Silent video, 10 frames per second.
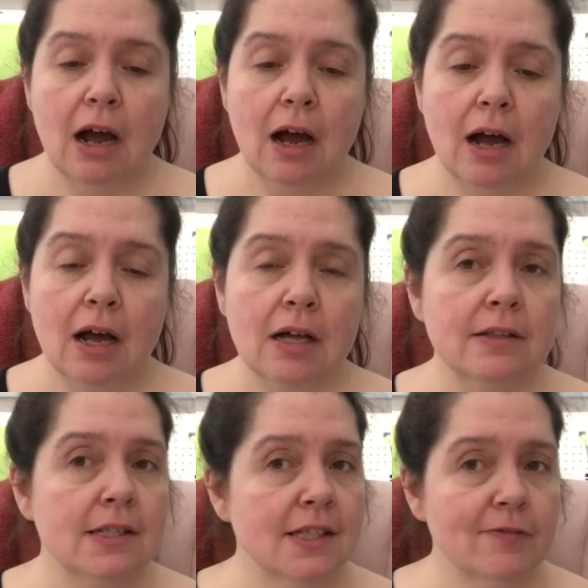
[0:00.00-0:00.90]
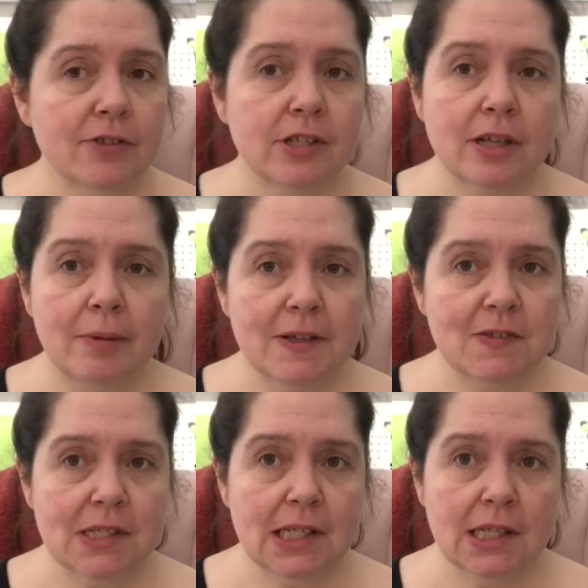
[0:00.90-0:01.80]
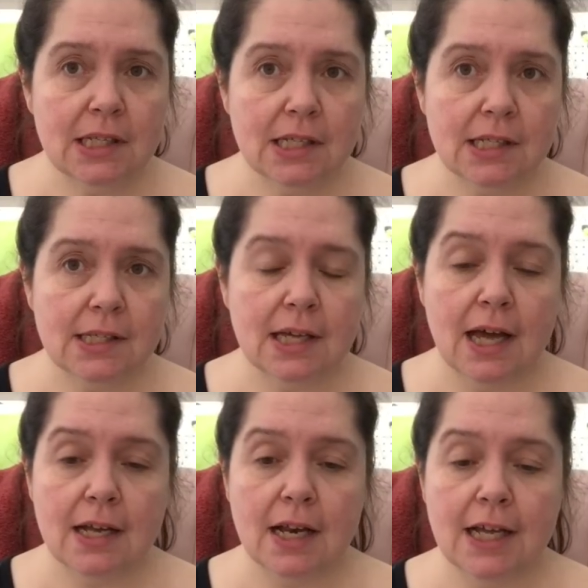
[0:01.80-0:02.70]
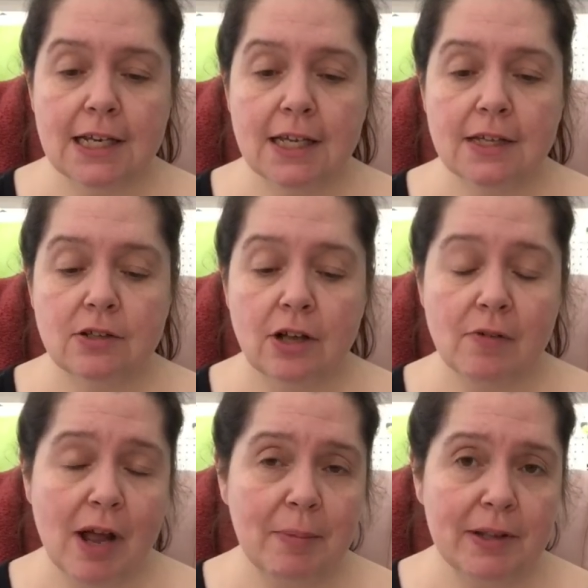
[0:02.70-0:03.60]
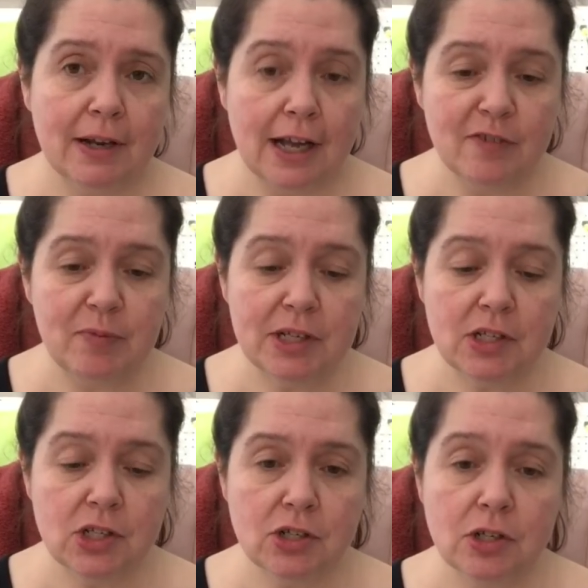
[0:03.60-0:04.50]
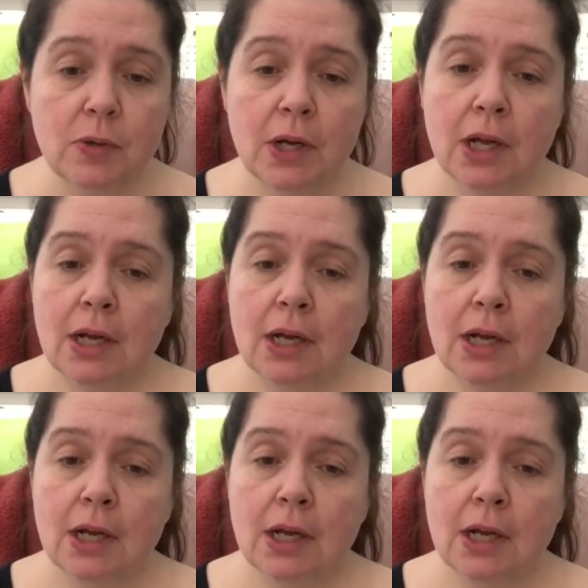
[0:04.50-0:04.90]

Uh, this first time I've seen this at any Dollarama that I've been to,